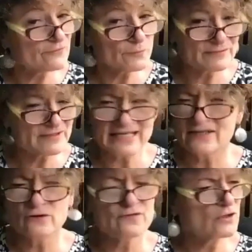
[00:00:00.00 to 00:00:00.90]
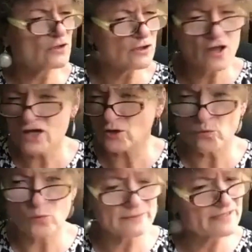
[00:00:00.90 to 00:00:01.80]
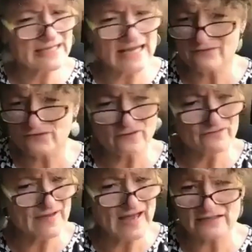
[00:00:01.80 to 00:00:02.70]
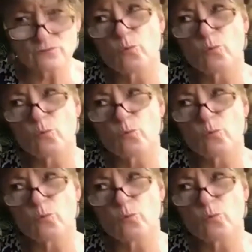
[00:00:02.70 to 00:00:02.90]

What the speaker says: from women, I interviewed a lot of women after the fact,